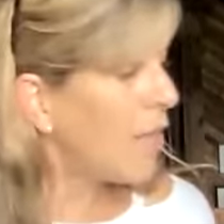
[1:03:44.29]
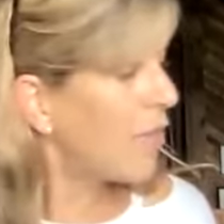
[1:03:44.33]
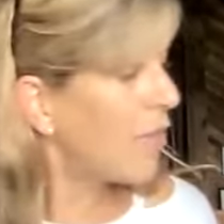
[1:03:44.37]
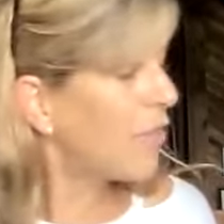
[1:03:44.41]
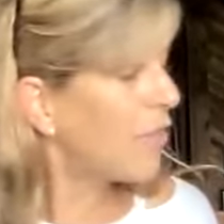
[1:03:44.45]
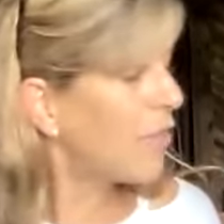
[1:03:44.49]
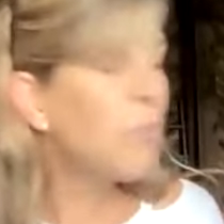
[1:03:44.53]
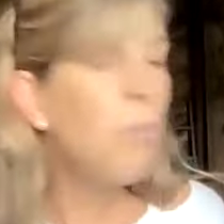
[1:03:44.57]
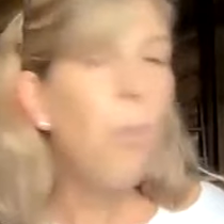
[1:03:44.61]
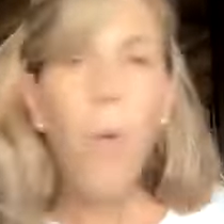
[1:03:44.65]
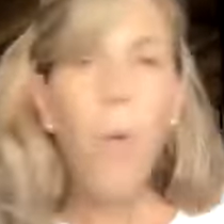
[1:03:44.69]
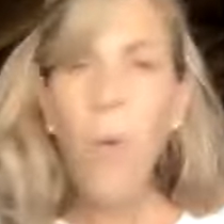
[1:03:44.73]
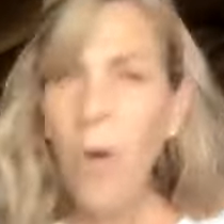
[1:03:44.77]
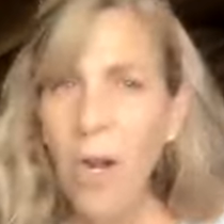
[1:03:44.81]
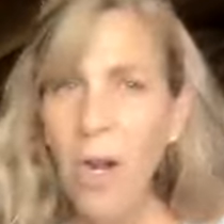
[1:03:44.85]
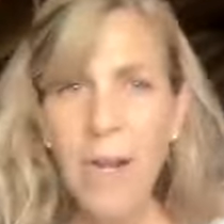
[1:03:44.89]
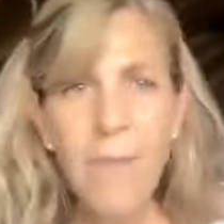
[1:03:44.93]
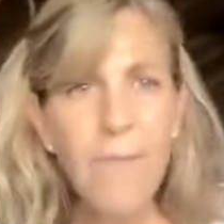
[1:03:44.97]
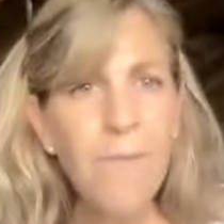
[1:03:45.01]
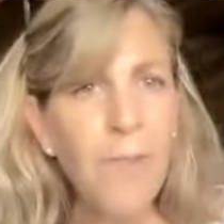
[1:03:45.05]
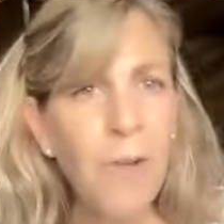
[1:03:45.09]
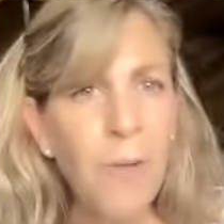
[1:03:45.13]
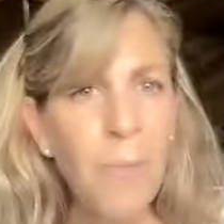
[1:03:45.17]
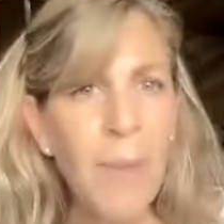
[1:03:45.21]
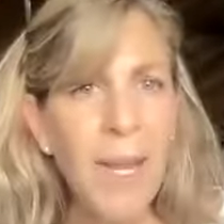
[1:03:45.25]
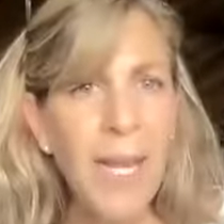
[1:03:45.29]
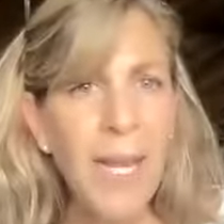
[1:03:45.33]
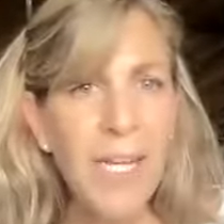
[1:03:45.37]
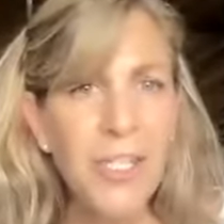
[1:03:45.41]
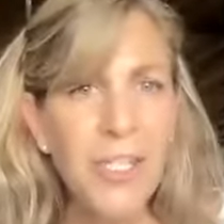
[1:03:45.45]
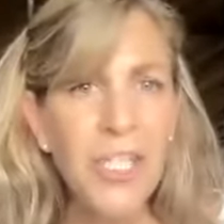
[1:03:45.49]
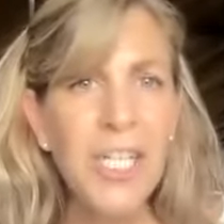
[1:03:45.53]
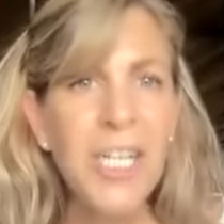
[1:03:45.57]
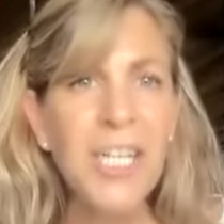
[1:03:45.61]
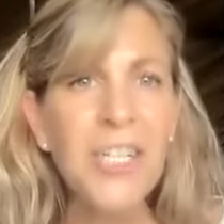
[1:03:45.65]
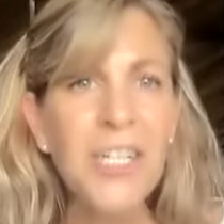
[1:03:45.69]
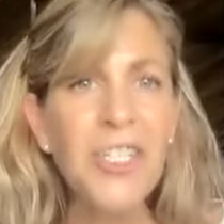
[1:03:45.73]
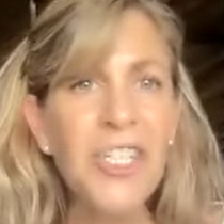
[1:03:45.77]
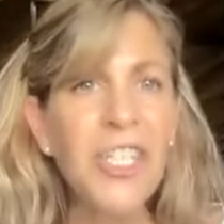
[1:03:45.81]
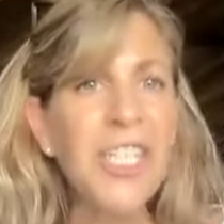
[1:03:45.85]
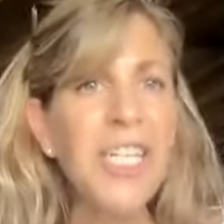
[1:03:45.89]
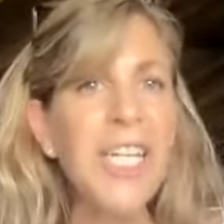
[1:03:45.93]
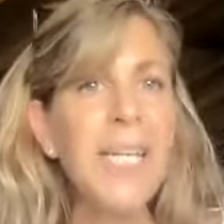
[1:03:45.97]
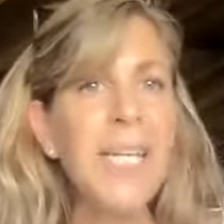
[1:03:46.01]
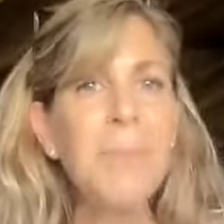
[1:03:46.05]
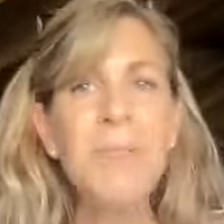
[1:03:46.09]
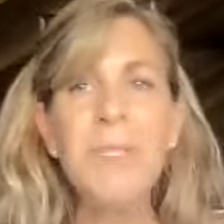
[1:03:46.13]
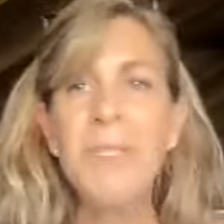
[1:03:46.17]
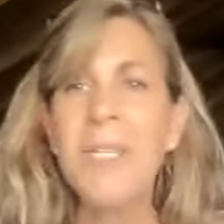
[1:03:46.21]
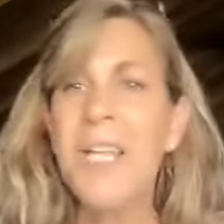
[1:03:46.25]
There's more information, and
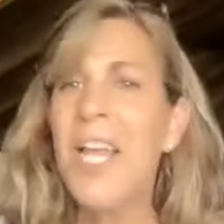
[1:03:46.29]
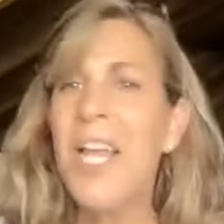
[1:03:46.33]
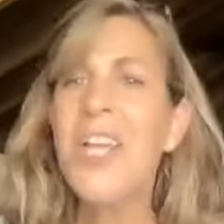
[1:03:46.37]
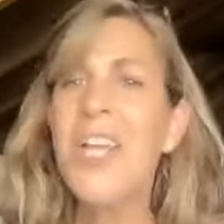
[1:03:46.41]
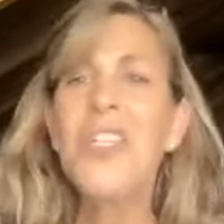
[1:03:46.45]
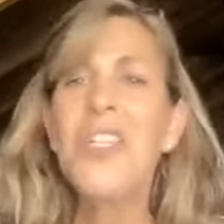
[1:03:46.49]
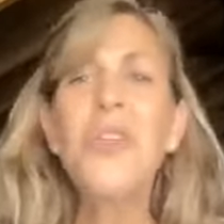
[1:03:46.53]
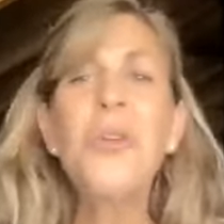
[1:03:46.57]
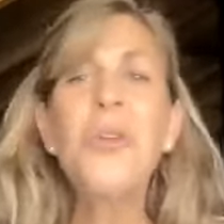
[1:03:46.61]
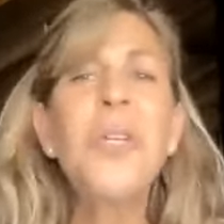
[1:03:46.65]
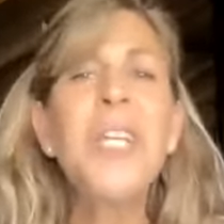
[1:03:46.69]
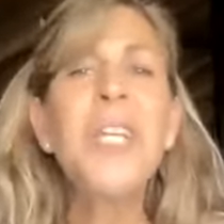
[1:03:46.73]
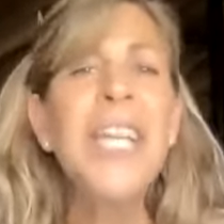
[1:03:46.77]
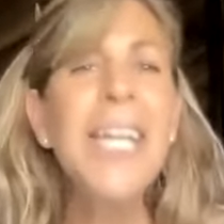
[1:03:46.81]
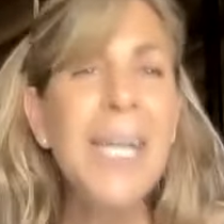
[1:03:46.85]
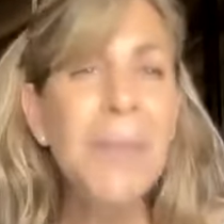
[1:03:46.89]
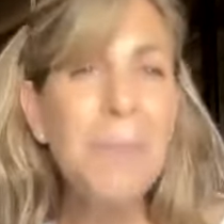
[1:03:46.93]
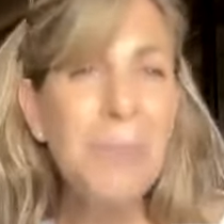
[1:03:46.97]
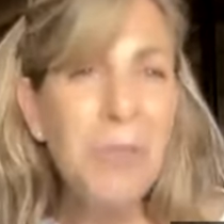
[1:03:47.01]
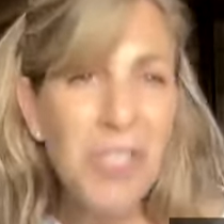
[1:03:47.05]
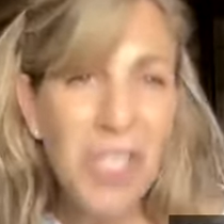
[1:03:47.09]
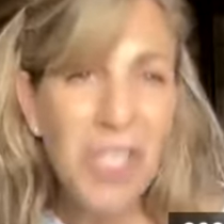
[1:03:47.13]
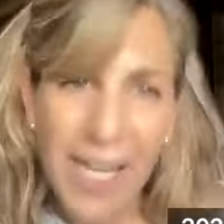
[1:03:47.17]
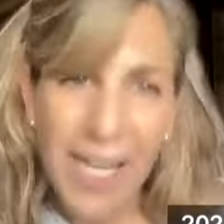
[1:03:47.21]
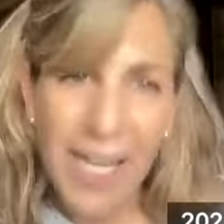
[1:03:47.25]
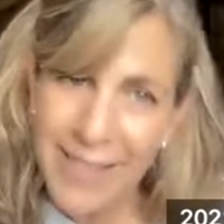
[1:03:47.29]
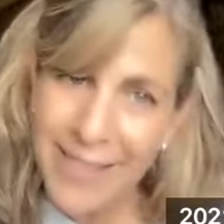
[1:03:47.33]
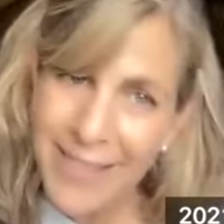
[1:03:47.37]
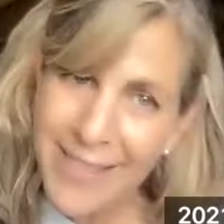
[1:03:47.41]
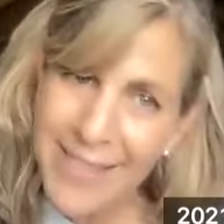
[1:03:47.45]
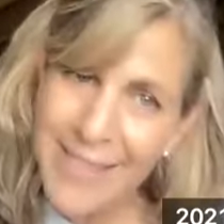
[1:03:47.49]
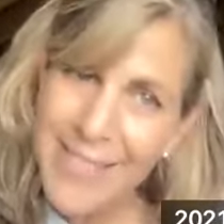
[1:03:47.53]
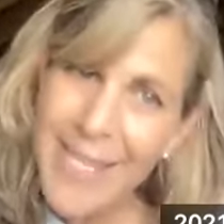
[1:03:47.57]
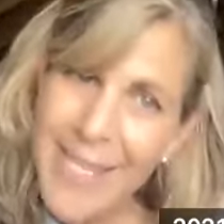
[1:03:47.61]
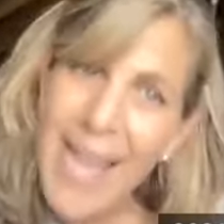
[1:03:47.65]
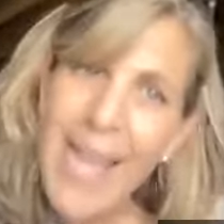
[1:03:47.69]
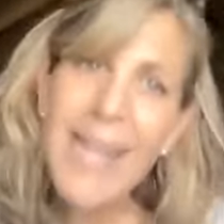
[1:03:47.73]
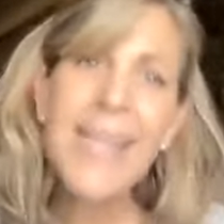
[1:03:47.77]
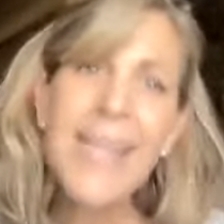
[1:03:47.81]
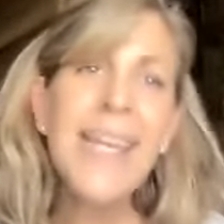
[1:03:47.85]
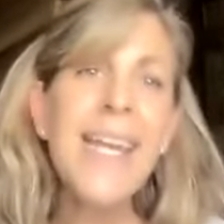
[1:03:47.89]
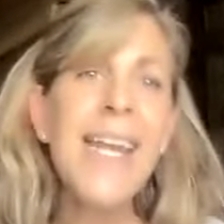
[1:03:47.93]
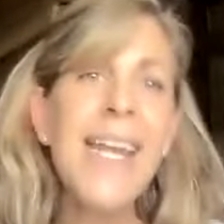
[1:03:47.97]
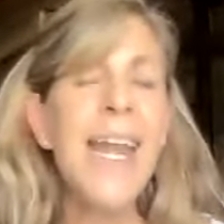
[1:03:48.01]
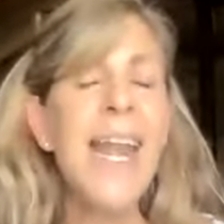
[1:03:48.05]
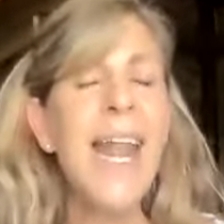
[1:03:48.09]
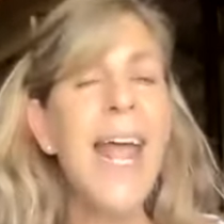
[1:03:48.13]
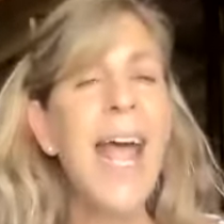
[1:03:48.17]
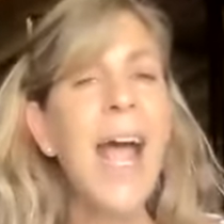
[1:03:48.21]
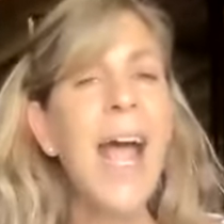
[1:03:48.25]
you keep just sending
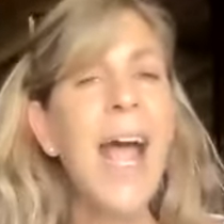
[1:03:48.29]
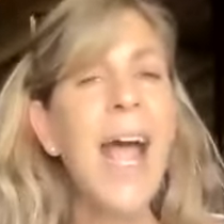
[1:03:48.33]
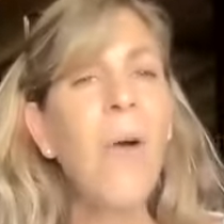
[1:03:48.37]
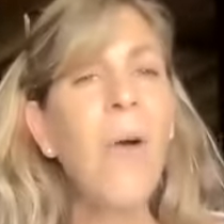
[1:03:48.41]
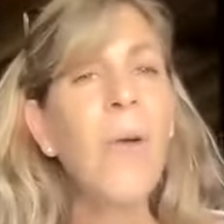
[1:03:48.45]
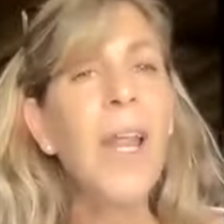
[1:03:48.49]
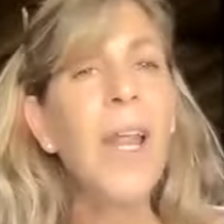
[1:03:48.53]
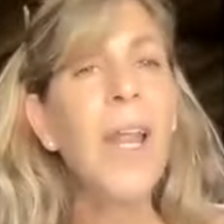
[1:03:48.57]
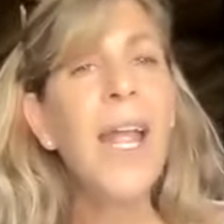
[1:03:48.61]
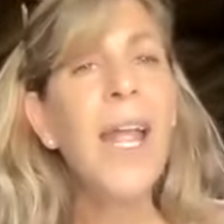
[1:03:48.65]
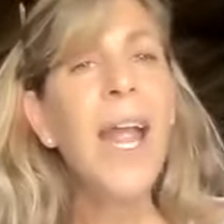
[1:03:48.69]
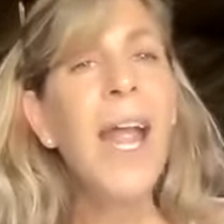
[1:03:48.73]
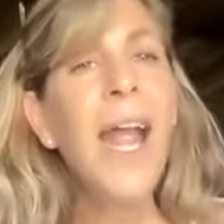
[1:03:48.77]
it out,